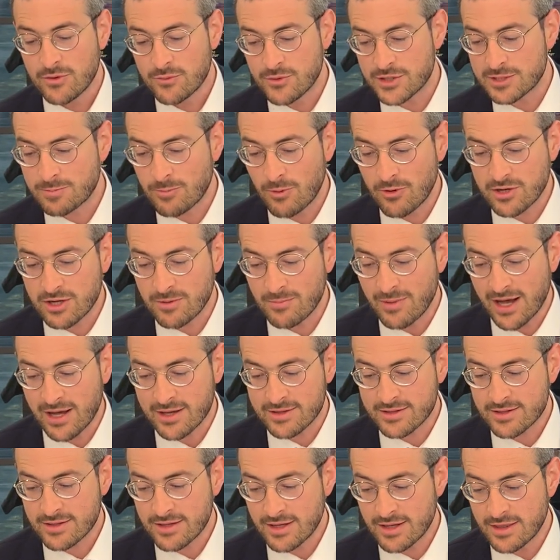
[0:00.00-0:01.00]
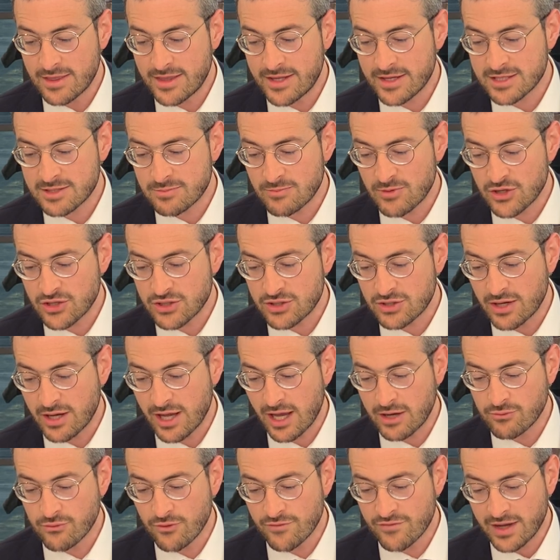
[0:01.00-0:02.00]
We spoke about in this mishnah
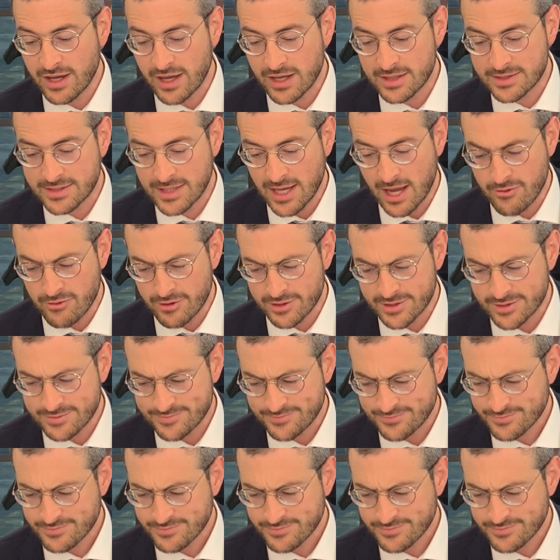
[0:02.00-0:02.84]
a rubi chatzeris,